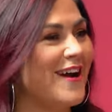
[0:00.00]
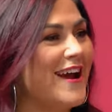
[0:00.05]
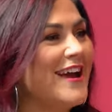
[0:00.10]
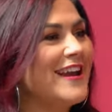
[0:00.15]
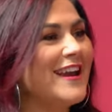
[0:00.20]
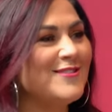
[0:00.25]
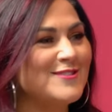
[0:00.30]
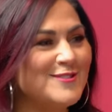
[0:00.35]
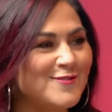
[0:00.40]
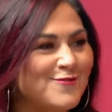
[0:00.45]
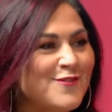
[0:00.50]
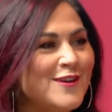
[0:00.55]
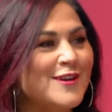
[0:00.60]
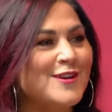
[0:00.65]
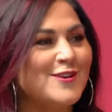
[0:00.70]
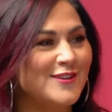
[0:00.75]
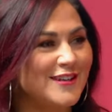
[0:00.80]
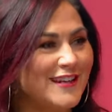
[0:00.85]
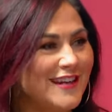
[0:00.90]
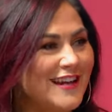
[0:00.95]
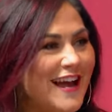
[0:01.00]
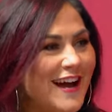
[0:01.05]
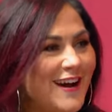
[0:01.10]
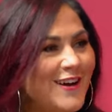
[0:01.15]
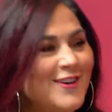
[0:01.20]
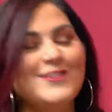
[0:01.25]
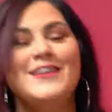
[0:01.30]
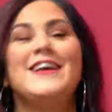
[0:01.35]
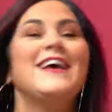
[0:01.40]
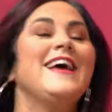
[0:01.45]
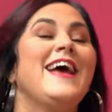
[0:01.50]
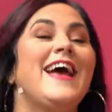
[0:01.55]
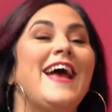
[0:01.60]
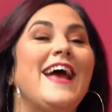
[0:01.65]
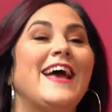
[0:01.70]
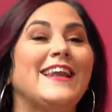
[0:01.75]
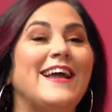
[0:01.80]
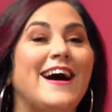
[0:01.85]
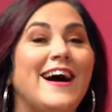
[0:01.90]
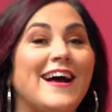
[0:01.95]
right? I was figuring it out,
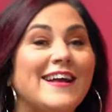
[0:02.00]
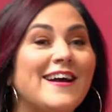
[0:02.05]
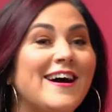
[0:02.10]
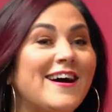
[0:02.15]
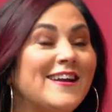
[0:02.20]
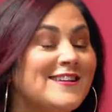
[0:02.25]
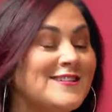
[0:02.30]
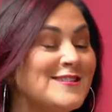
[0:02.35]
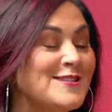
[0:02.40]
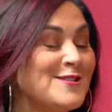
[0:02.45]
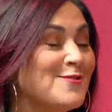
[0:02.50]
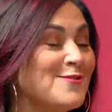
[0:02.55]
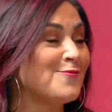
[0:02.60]
and I got into